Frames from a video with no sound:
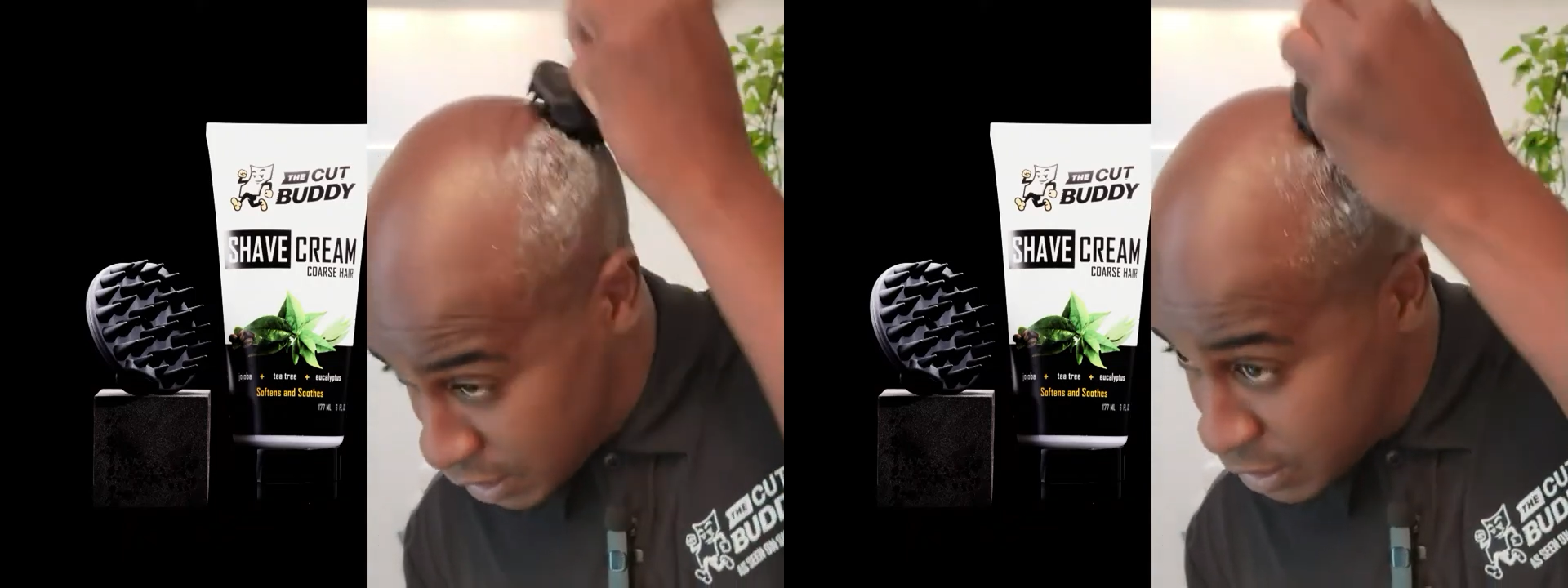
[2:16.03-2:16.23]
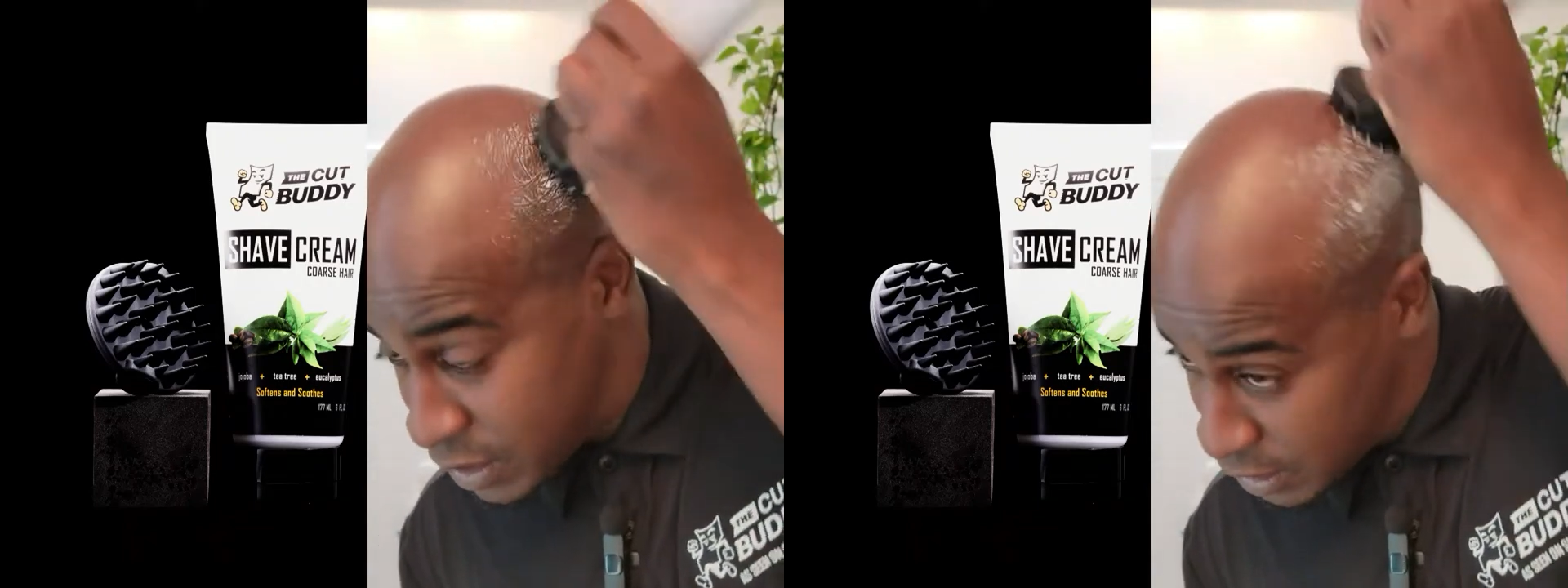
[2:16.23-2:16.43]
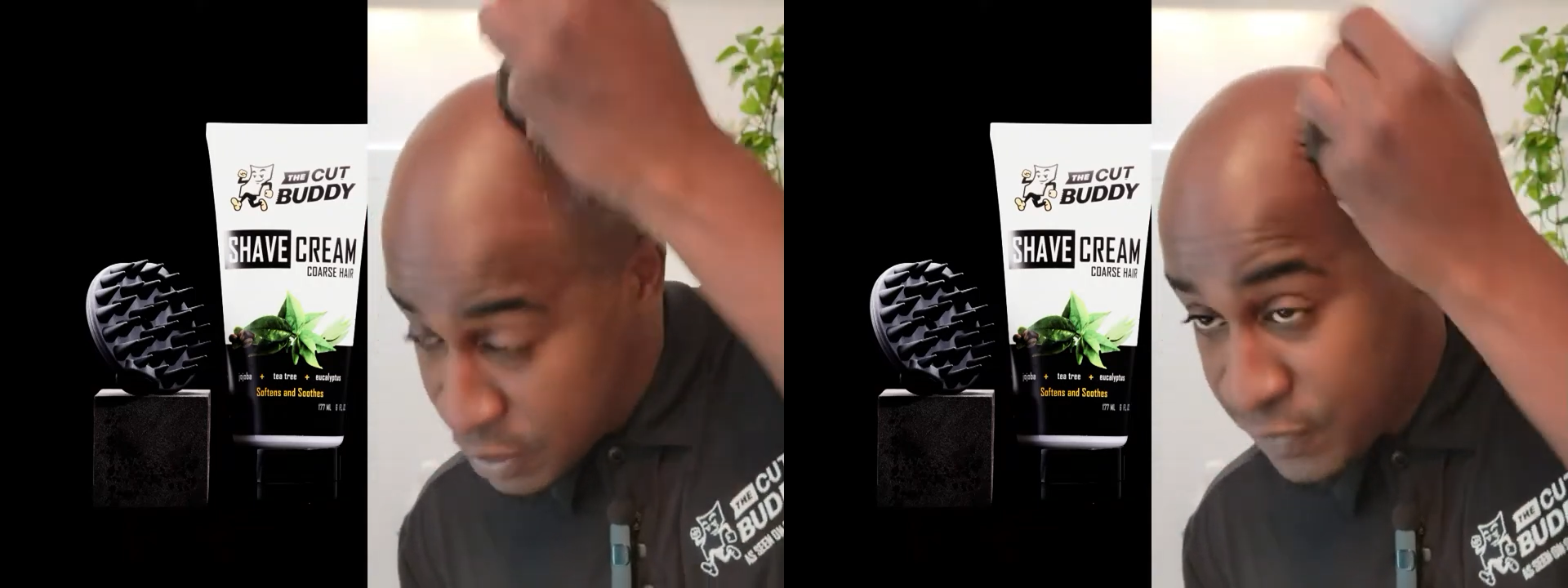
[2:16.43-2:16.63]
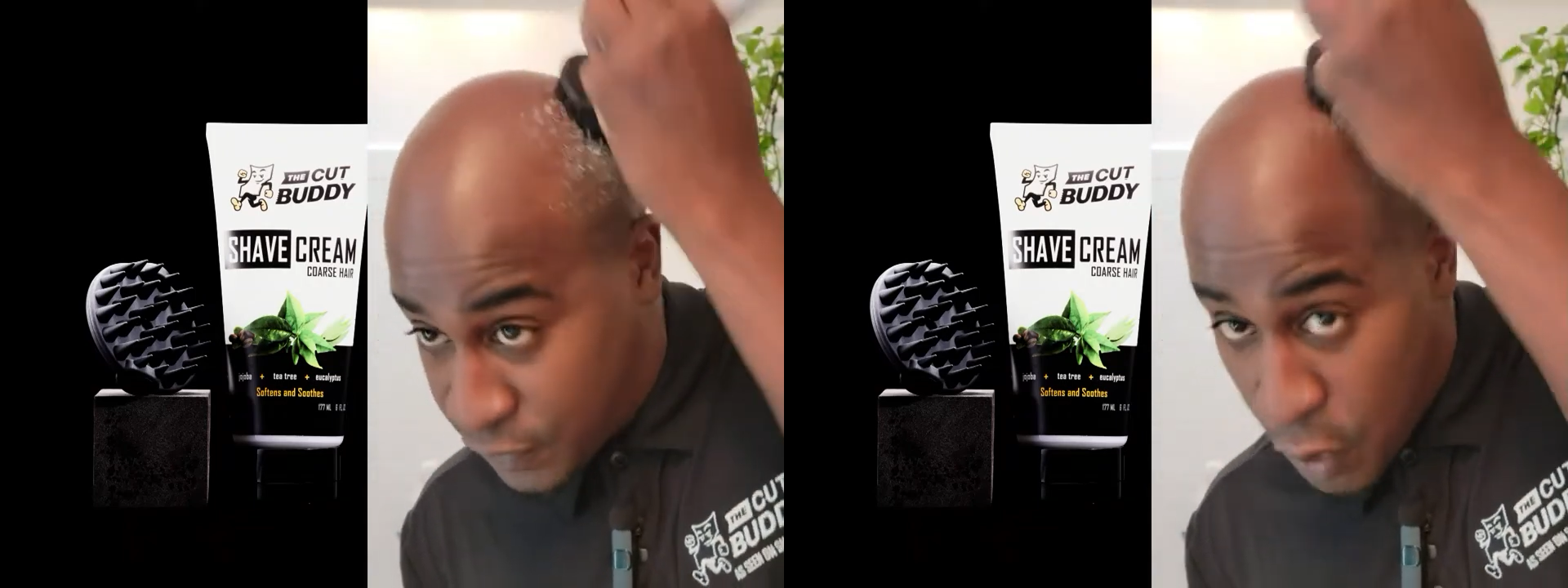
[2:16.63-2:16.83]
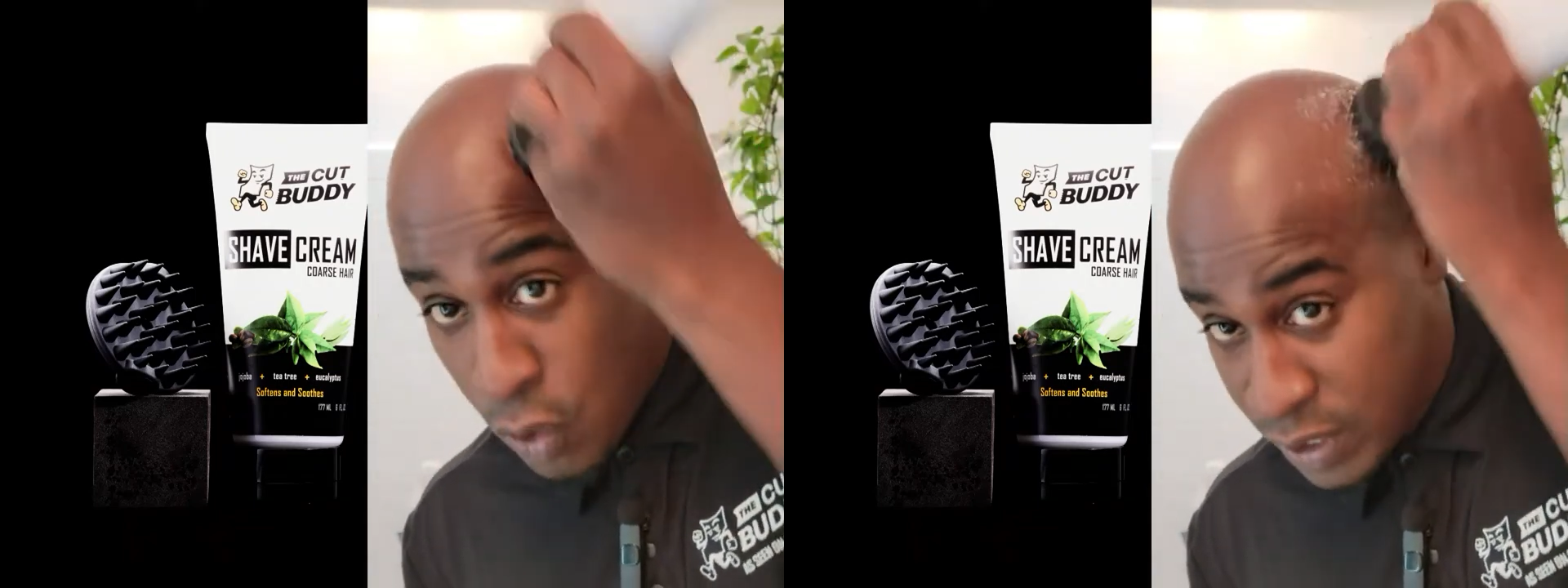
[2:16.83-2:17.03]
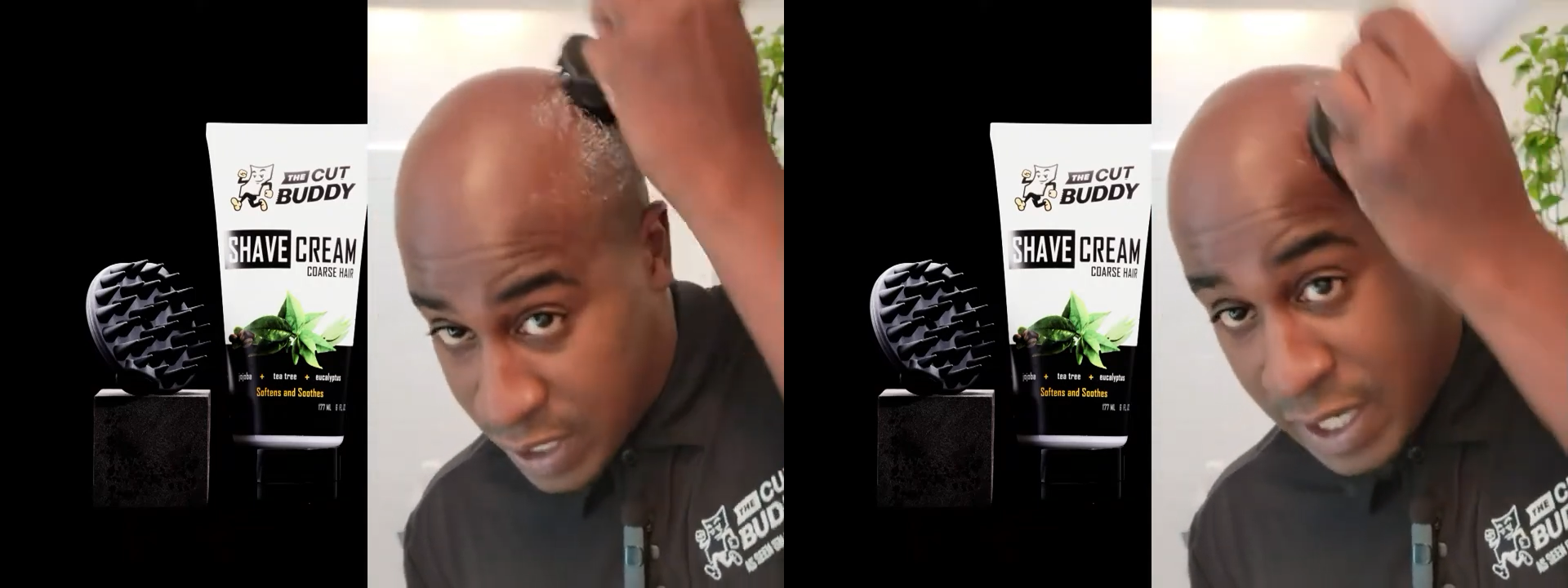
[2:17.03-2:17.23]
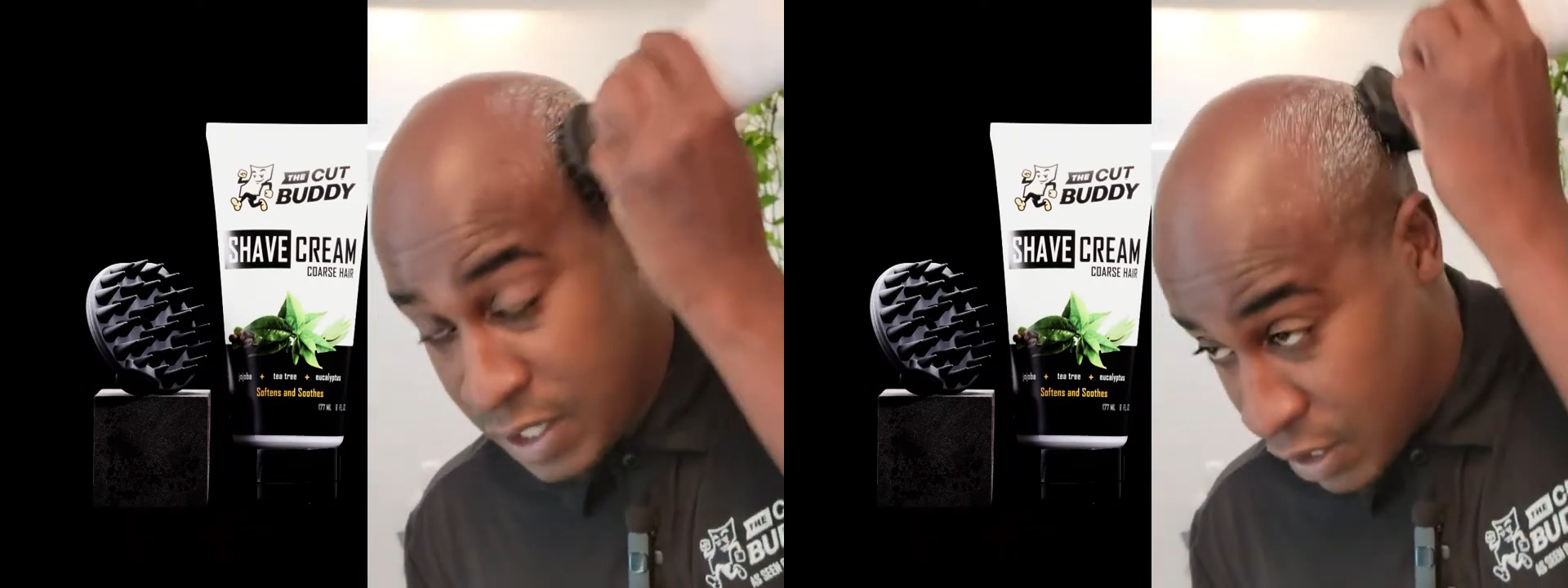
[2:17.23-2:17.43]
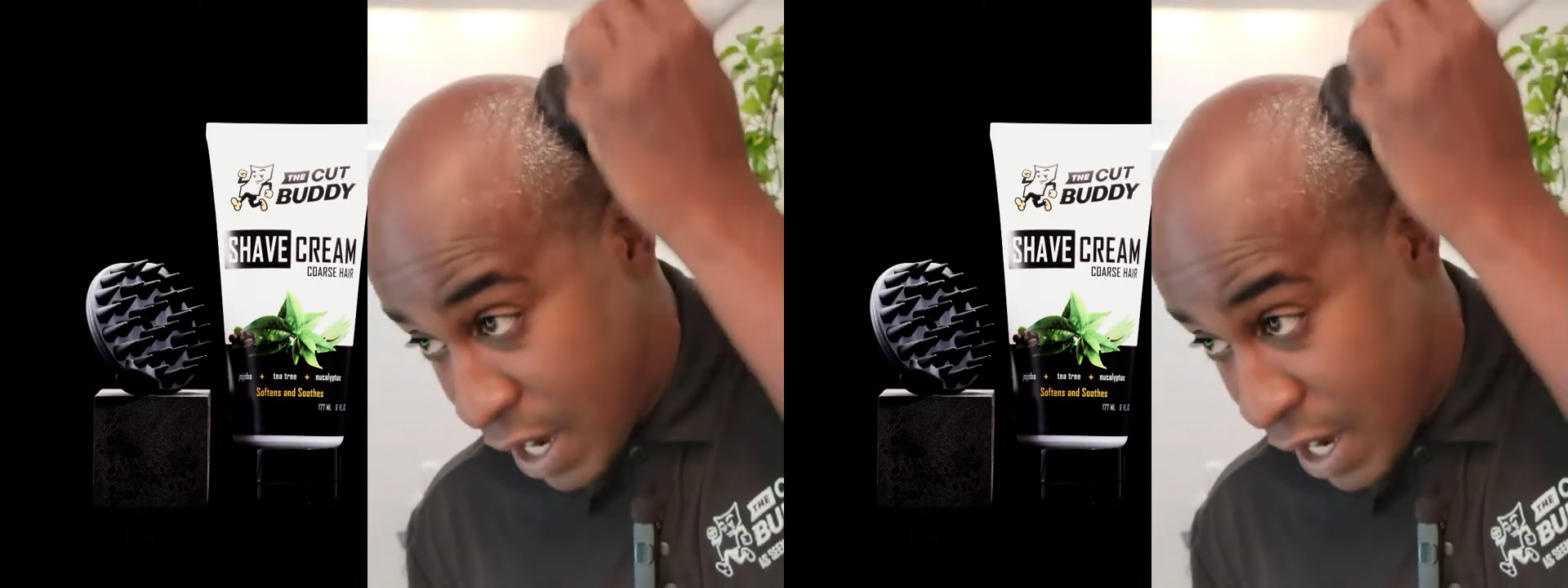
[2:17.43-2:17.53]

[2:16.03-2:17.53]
to exfoliate your